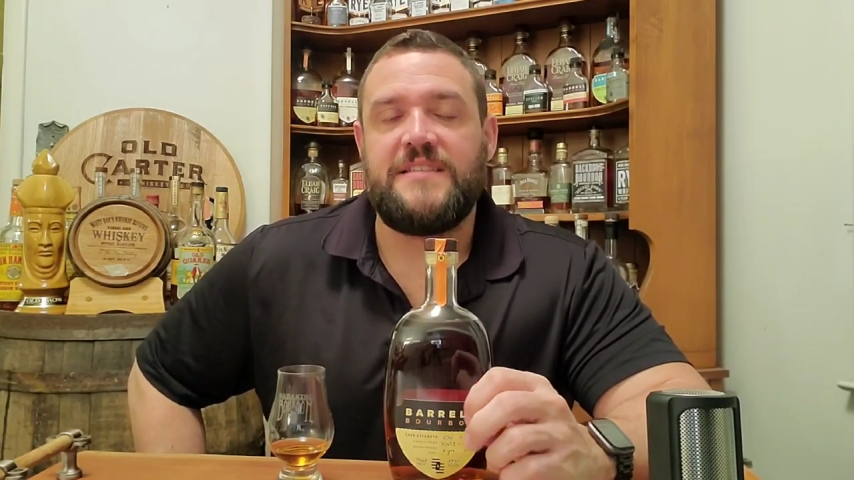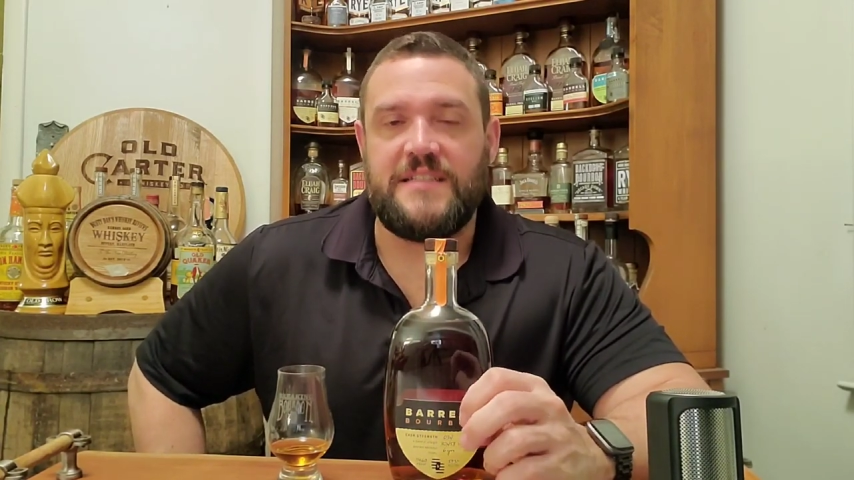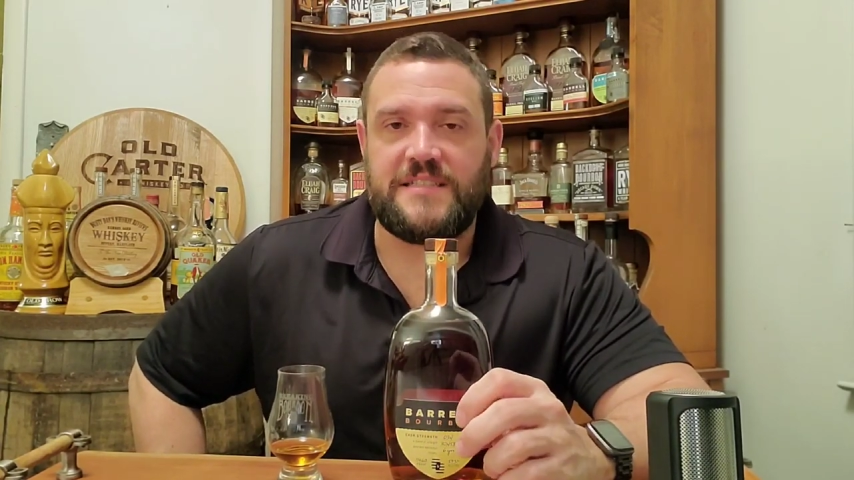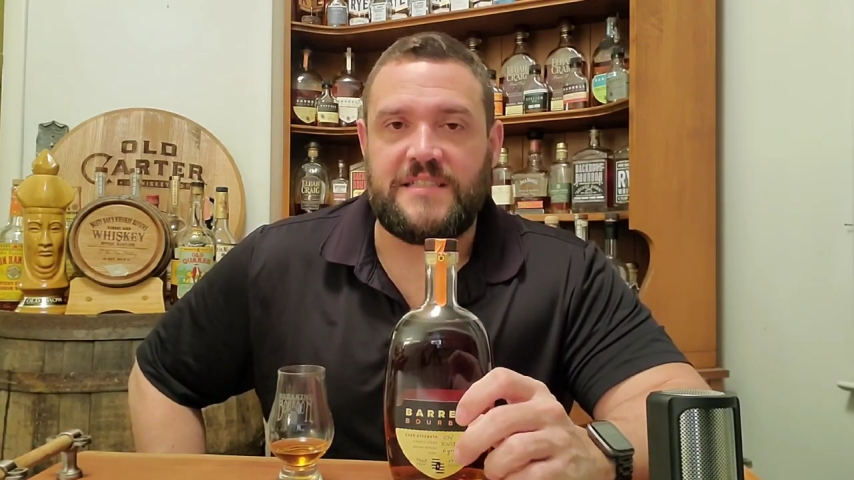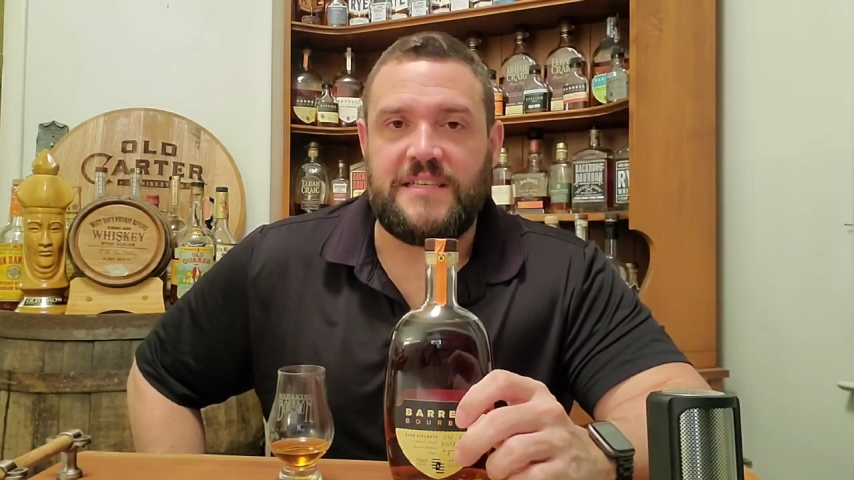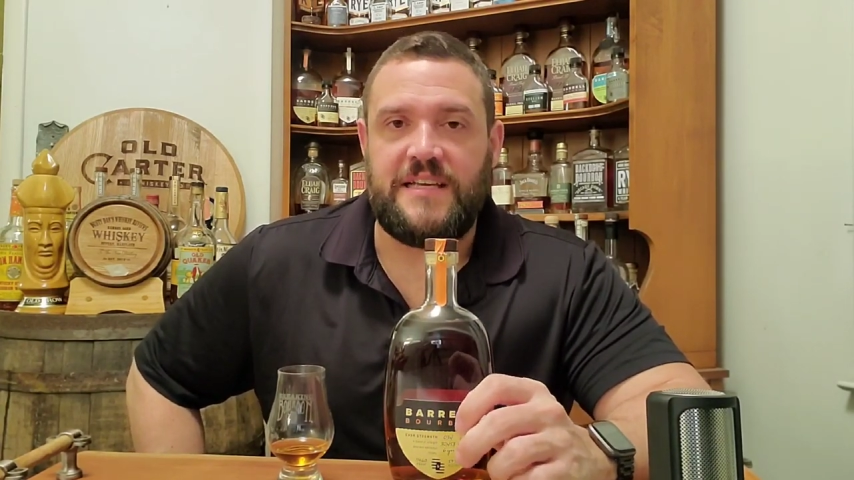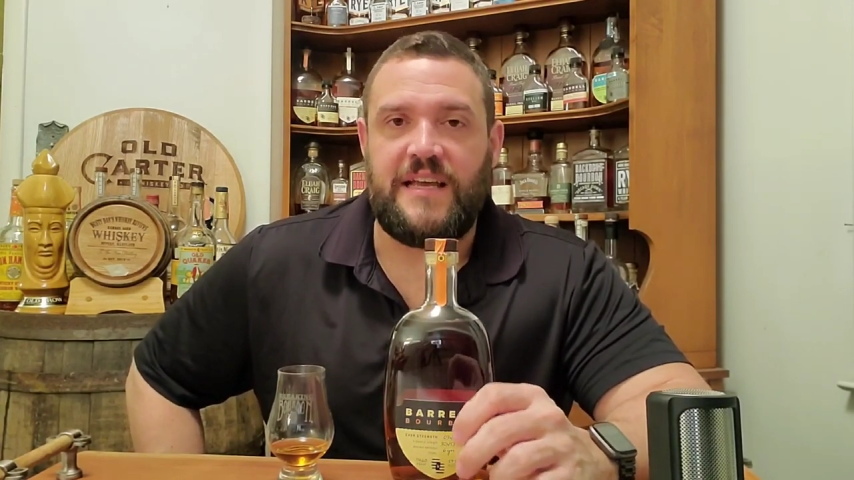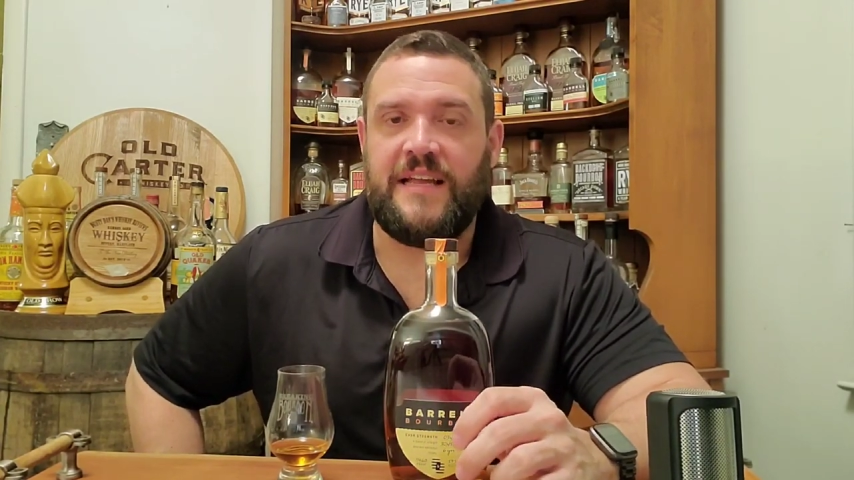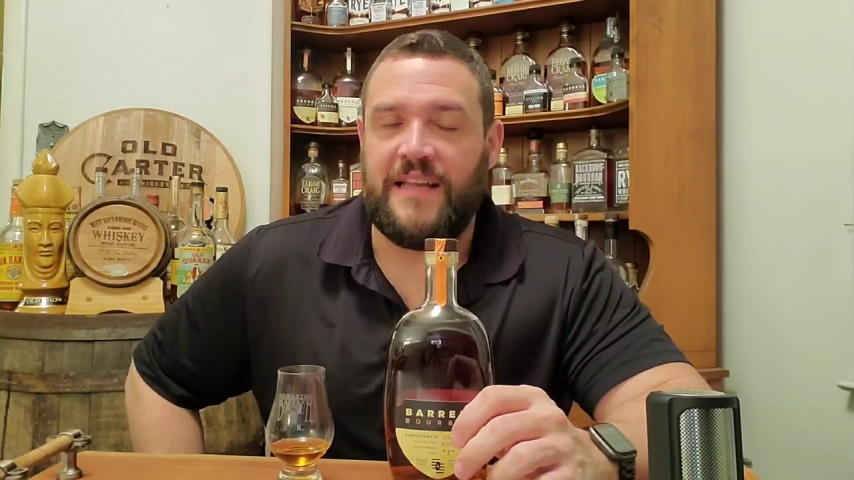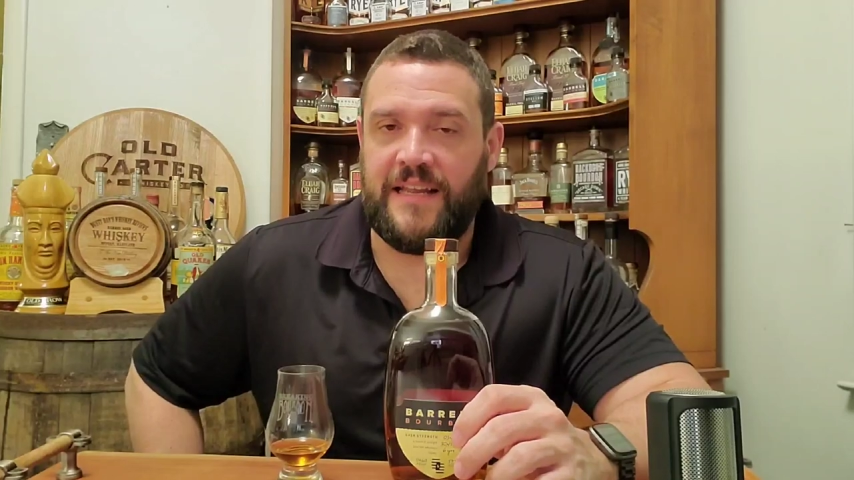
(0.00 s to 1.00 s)

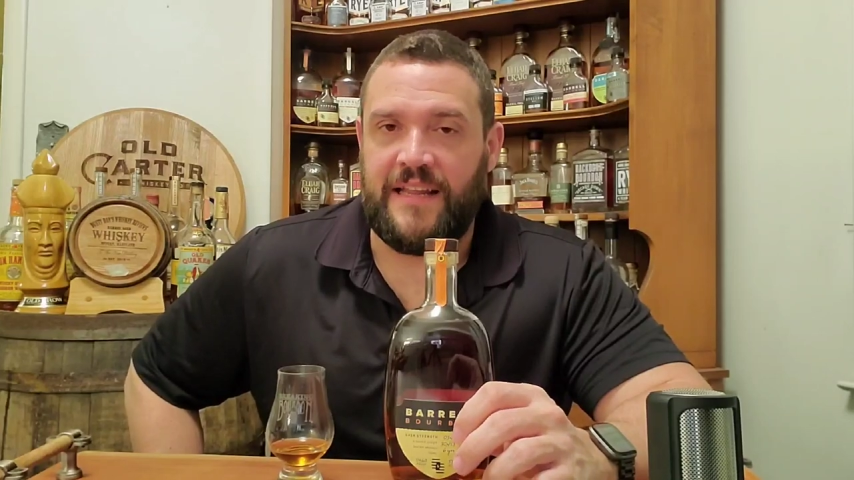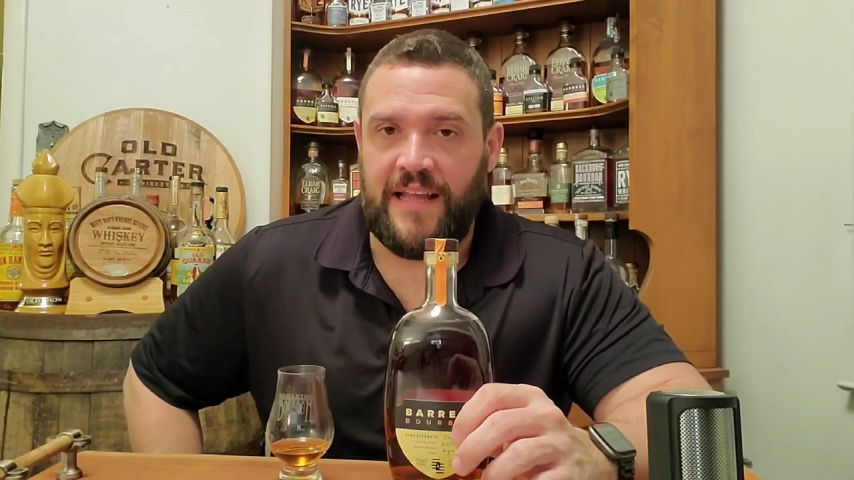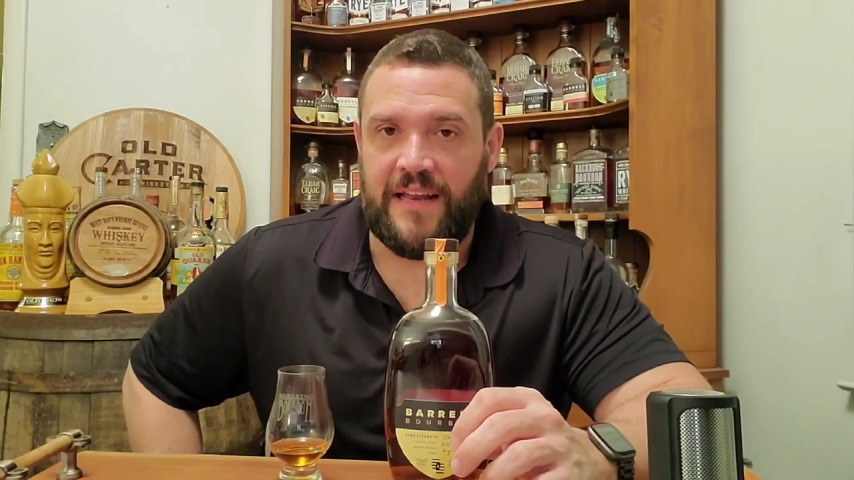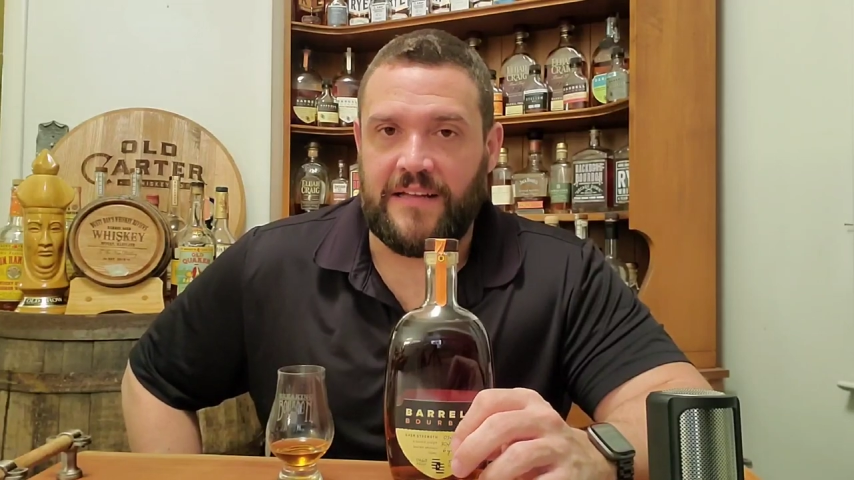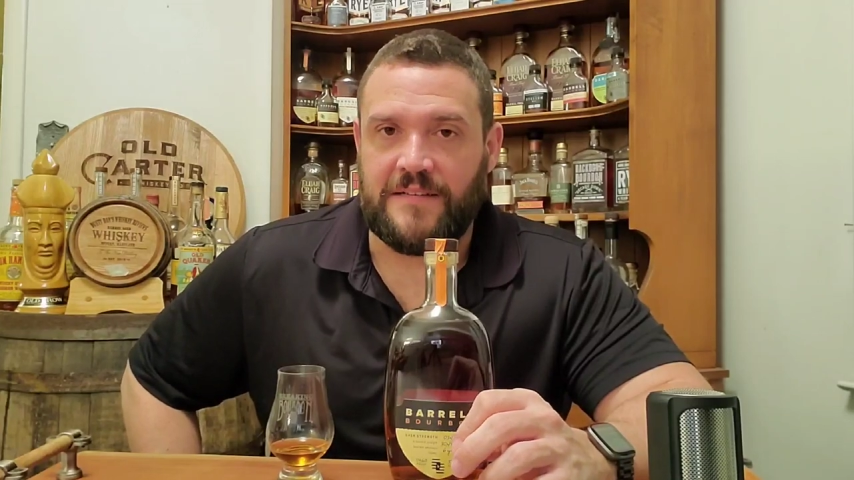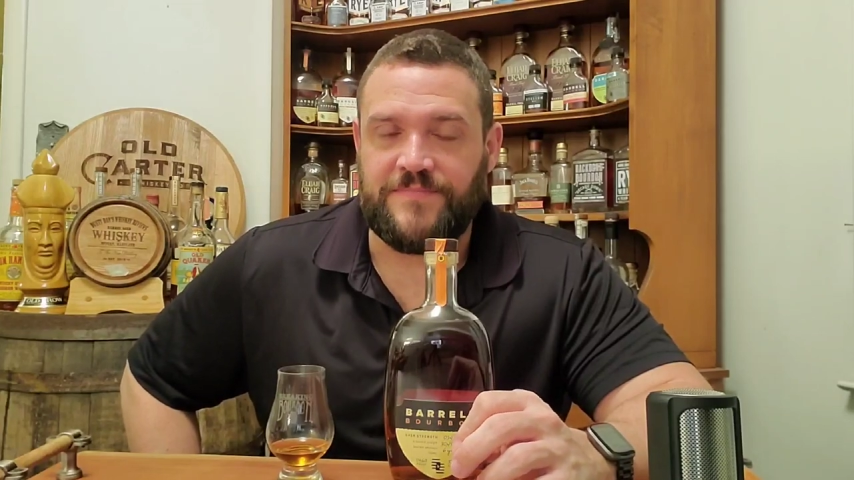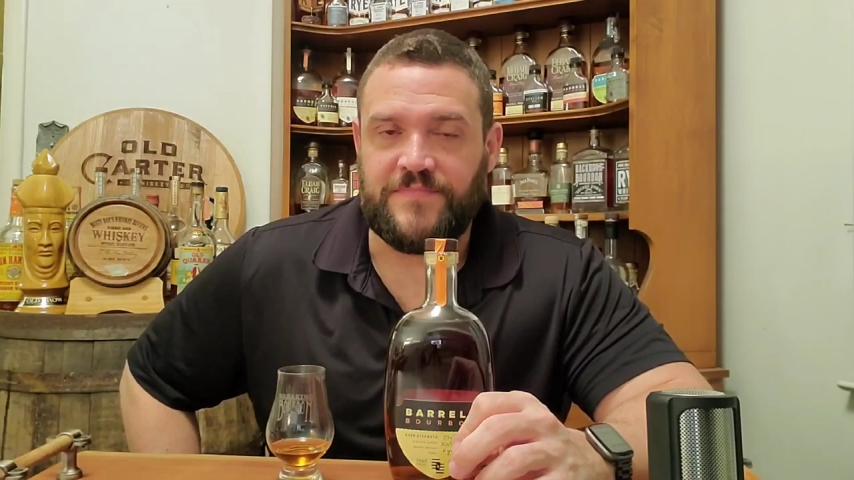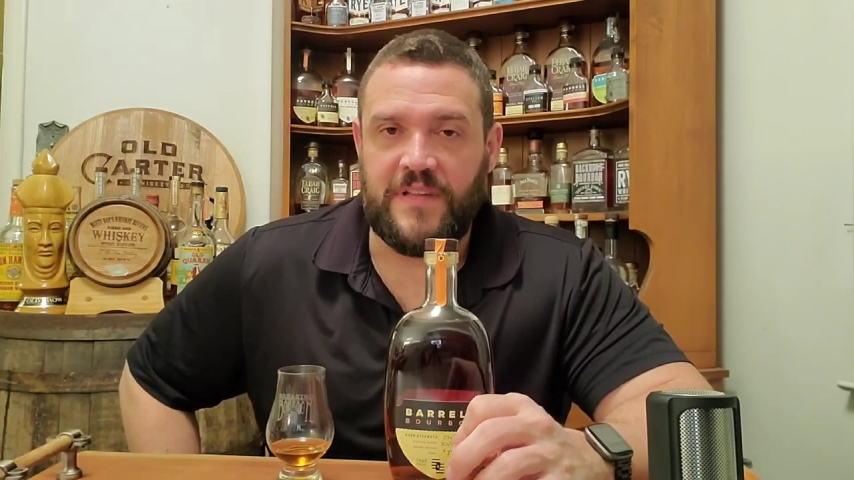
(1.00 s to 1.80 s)
Tennessee, and Indiana.